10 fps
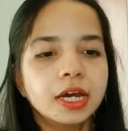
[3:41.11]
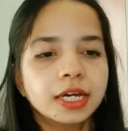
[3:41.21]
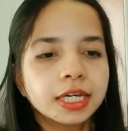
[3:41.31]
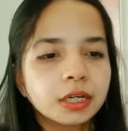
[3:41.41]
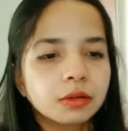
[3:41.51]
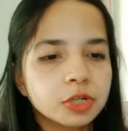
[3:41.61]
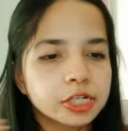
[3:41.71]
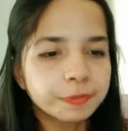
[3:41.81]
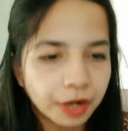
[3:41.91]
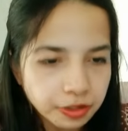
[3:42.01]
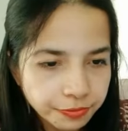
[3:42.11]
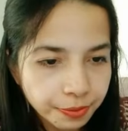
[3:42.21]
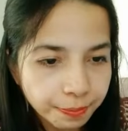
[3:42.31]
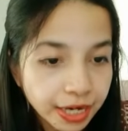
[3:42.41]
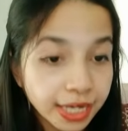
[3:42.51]
He was part of
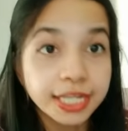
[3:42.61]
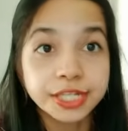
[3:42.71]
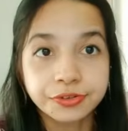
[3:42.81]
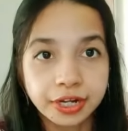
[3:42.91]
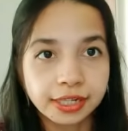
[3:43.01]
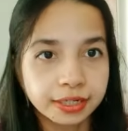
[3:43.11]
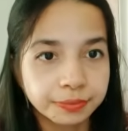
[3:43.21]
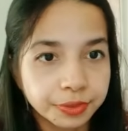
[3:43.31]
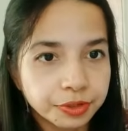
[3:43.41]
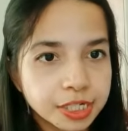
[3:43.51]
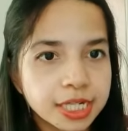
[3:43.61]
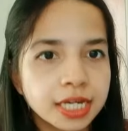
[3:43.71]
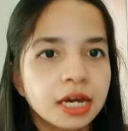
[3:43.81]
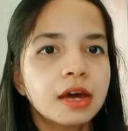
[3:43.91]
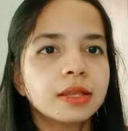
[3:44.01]
the Bene Israel
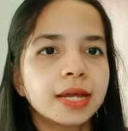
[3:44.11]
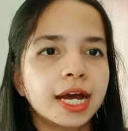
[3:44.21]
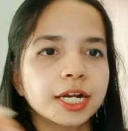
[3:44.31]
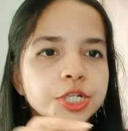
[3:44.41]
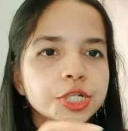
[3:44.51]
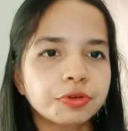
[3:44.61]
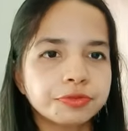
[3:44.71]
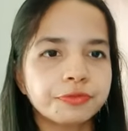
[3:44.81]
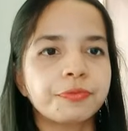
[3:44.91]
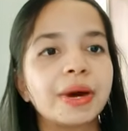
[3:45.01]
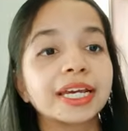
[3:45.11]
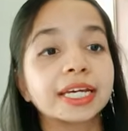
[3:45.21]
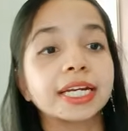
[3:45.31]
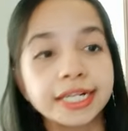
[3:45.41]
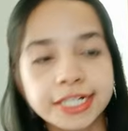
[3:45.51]
community that sort of
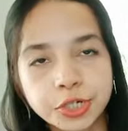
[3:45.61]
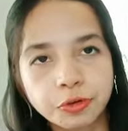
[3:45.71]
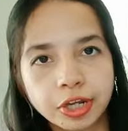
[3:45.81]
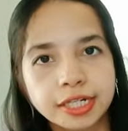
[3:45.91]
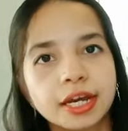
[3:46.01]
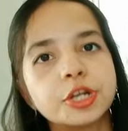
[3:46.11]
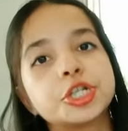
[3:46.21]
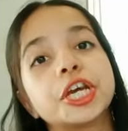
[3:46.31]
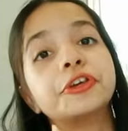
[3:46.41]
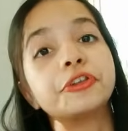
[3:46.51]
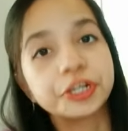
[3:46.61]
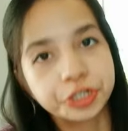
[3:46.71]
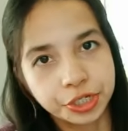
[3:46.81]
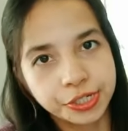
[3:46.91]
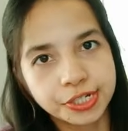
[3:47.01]
migrated to India
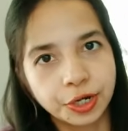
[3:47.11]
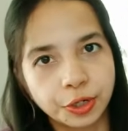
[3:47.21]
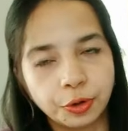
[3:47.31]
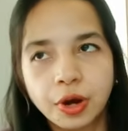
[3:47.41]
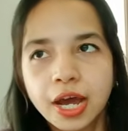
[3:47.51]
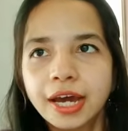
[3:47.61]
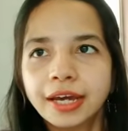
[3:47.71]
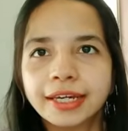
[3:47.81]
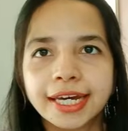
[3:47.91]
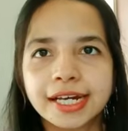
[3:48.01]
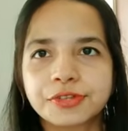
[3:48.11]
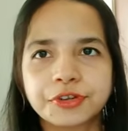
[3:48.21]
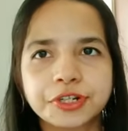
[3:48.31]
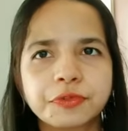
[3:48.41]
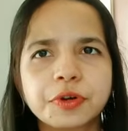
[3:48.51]
generations ago. He has
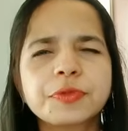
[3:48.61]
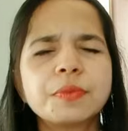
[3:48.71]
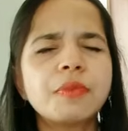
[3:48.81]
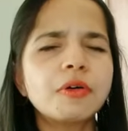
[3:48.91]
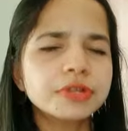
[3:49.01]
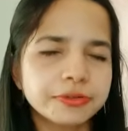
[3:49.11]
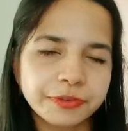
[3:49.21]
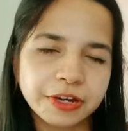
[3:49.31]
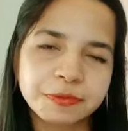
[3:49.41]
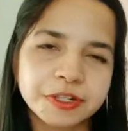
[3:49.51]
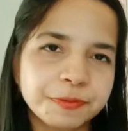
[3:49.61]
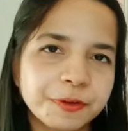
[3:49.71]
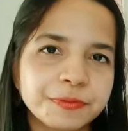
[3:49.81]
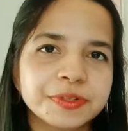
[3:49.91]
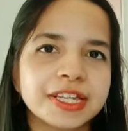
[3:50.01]
written one of the most famous
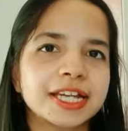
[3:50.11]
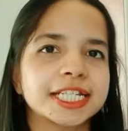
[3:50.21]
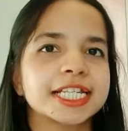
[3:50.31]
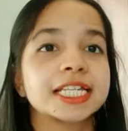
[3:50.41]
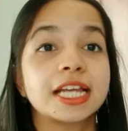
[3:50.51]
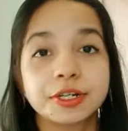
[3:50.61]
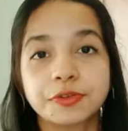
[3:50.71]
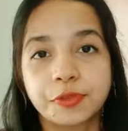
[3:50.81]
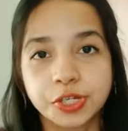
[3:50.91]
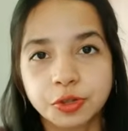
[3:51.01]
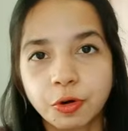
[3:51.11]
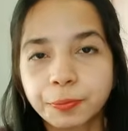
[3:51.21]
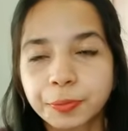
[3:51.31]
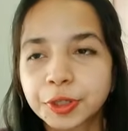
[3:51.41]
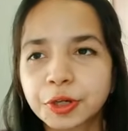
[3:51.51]
poems, that is Night of the
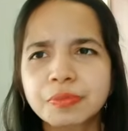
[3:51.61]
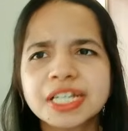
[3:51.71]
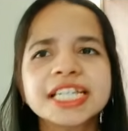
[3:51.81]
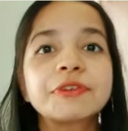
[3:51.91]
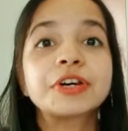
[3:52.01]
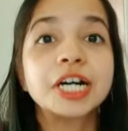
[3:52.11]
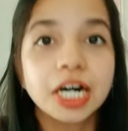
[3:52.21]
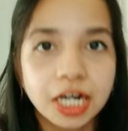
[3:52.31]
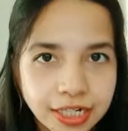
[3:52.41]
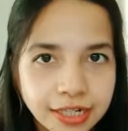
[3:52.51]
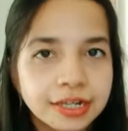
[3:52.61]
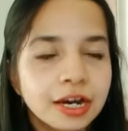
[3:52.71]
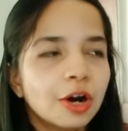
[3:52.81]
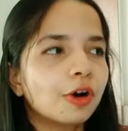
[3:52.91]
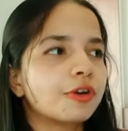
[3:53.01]
Scorpion. You must have heard it
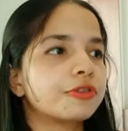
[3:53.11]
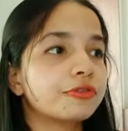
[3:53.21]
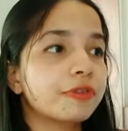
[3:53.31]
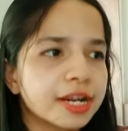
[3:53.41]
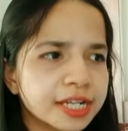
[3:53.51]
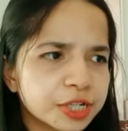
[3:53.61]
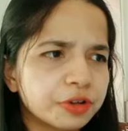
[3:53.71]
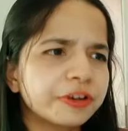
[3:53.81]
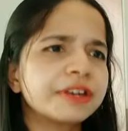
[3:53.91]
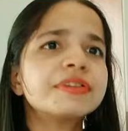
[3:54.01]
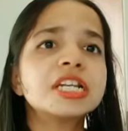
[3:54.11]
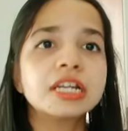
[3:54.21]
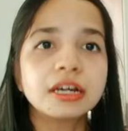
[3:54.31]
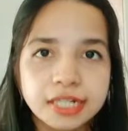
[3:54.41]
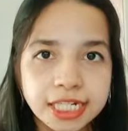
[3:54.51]
or read it or
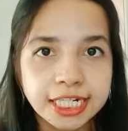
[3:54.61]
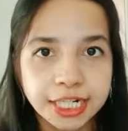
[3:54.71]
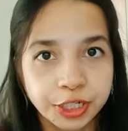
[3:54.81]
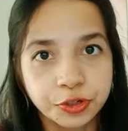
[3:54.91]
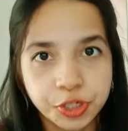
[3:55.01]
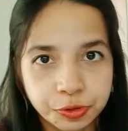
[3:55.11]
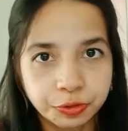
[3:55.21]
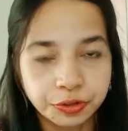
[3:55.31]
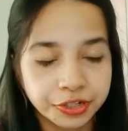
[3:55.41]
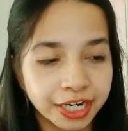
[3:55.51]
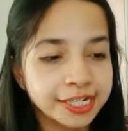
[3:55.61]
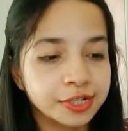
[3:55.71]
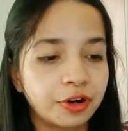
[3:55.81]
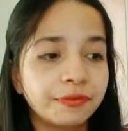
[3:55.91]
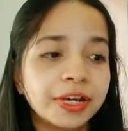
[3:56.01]
even learnt it in your school, right?
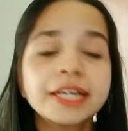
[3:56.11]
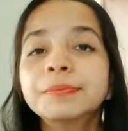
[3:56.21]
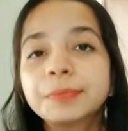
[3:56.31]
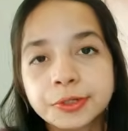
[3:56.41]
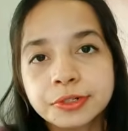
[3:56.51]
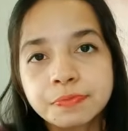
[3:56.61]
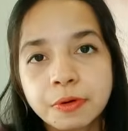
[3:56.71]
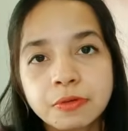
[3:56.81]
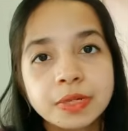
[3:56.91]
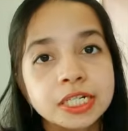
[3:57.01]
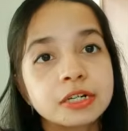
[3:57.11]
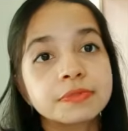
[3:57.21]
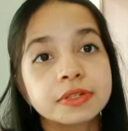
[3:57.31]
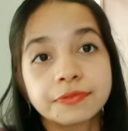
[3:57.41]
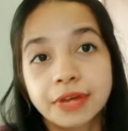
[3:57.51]
So a very important poem in
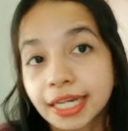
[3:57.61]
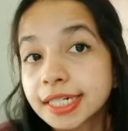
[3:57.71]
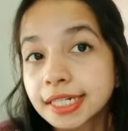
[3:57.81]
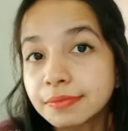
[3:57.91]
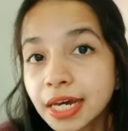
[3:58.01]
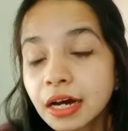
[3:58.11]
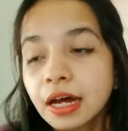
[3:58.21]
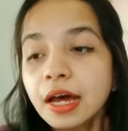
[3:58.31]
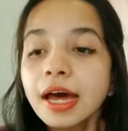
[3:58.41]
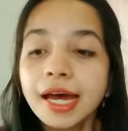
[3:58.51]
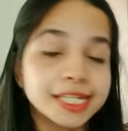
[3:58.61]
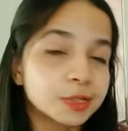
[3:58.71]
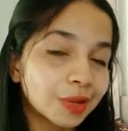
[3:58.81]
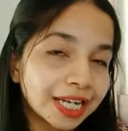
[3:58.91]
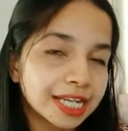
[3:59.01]
terms of academia
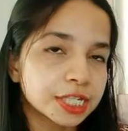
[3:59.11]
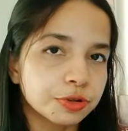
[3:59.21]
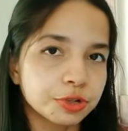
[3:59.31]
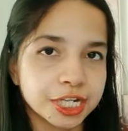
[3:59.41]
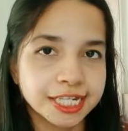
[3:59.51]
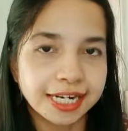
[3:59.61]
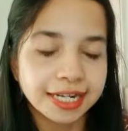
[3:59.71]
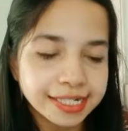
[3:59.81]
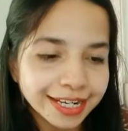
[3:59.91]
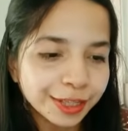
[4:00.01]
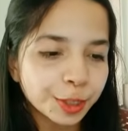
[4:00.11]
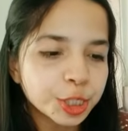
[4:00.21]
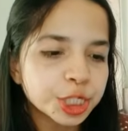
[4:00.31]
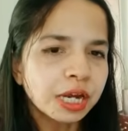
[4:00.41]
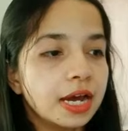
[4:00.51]
as well as UGC NET
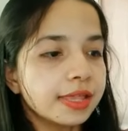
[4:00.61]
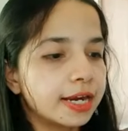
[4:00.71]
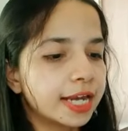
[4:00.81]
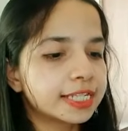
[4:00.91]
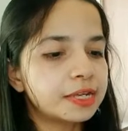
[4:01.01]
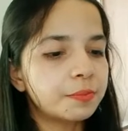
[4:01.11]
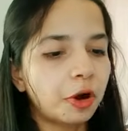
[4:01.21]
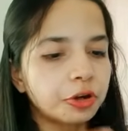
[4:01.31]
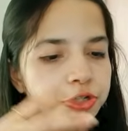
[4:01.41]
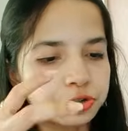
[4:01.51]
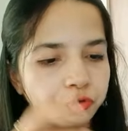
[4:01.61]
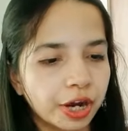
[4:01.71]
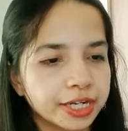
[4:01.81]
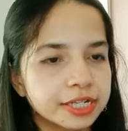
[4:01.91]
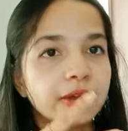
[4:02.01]
English. The next important
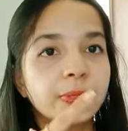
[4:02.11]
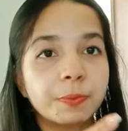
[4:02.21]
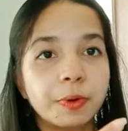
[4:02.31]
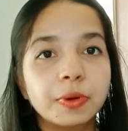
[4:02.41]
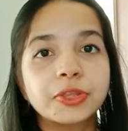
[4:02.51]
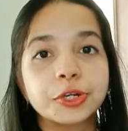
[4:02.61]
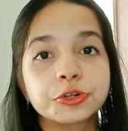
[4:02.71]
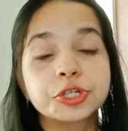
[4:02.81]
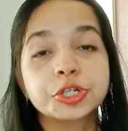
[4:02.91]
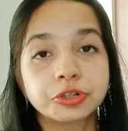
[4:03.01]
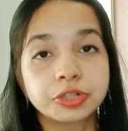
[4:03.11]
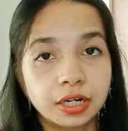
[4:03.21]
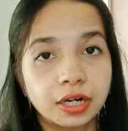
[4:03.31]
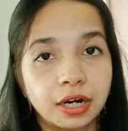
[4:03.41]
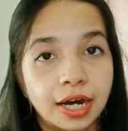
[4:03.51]
writer and the poet that you should
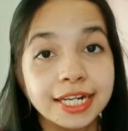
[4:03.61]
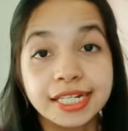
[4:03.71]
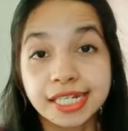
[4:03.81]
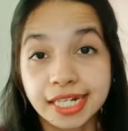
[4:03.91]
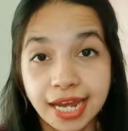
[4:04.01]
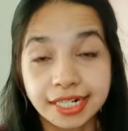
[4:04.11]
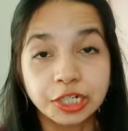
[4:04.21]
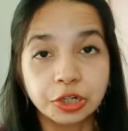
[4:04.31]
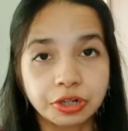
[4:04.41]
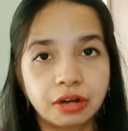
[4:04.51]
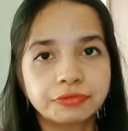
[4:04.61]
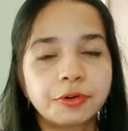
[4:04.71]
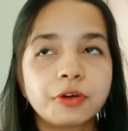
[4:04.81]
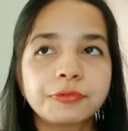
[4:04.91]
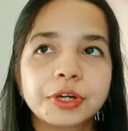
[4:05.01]
understand and look out
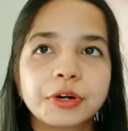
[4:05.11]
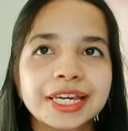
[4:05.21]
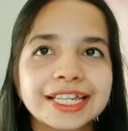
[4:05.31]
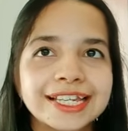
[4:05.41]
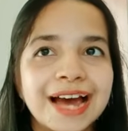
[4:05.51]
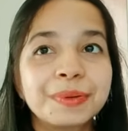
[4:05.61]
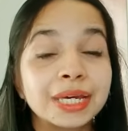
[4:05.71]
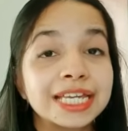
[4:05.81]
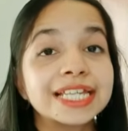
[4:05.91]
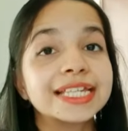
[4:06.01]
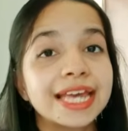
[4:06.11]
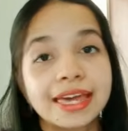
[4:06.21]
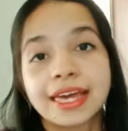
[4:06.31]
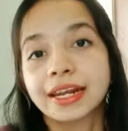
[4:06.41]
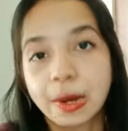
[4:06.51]
for your exam is
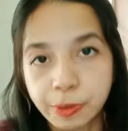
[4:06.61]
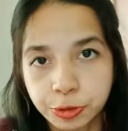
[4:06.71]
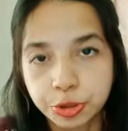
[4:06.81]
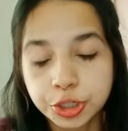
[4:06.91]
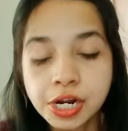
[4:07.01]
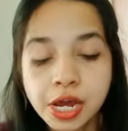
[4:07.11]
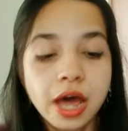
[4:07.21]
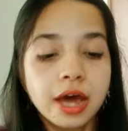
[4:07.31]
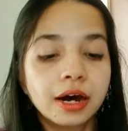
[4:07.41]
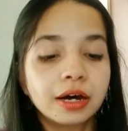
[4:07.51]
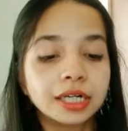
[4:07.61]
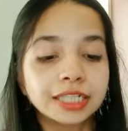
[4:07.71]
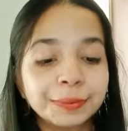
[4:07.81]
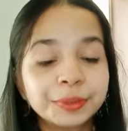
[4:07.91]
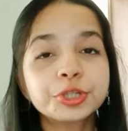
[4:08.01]
A.K. Ramanujan.
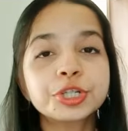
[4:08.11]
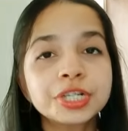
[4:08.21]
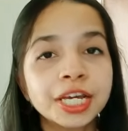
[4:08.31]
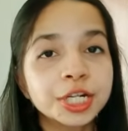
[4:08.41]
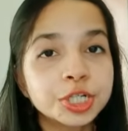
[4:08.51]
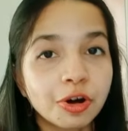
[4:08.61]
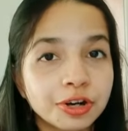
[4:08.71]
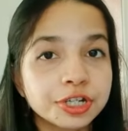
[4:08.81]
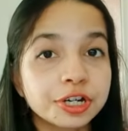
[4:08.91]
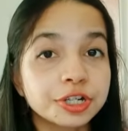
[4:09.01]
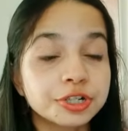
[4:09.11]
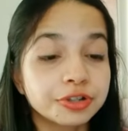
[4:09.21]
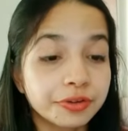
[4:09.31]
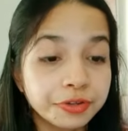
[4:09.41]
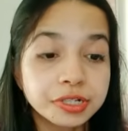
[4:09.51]
Ramanujan, he taught
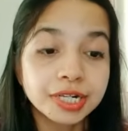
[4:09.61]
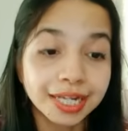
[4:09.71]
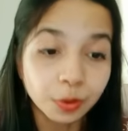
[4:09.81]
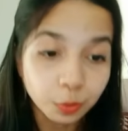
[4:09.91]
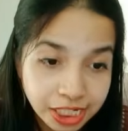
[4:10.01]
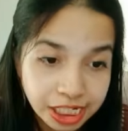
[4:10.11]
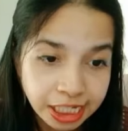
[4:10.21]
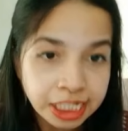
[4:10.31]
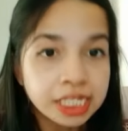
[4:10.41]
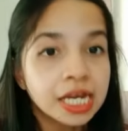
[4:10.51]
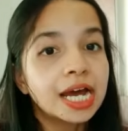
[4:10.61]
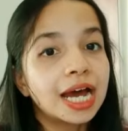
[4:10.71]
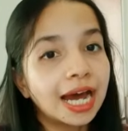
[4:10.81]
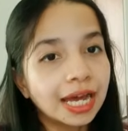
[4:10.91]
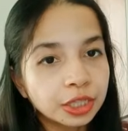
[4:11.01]
Dravidian linguistics
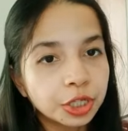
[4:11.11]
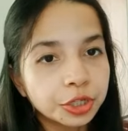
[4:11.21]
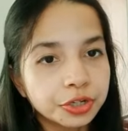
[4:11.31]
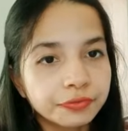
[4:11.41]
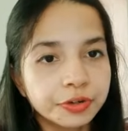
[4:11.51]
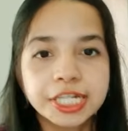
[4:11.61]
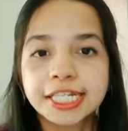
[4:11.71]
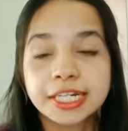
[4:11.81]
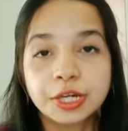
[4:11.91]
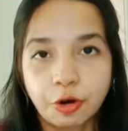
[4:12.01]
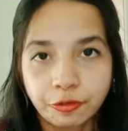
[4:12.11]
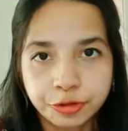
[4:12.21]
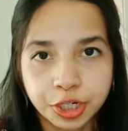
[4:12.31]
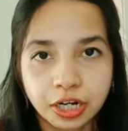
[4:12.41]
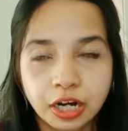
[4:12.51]
at the University of
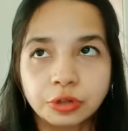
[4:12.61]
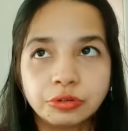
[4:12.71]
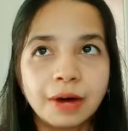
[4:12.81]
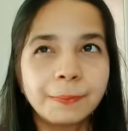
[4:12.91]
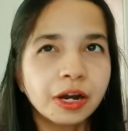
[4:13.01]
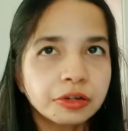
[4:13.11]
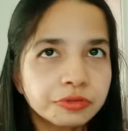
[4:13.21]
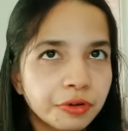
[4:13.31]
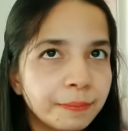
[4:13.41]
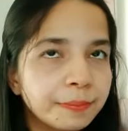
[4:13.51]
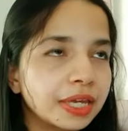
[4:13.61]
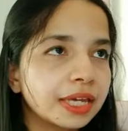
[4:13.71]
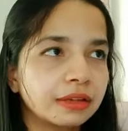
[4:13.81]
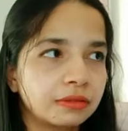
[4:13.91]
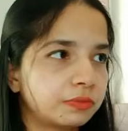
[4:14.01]
Chicago. Apart from being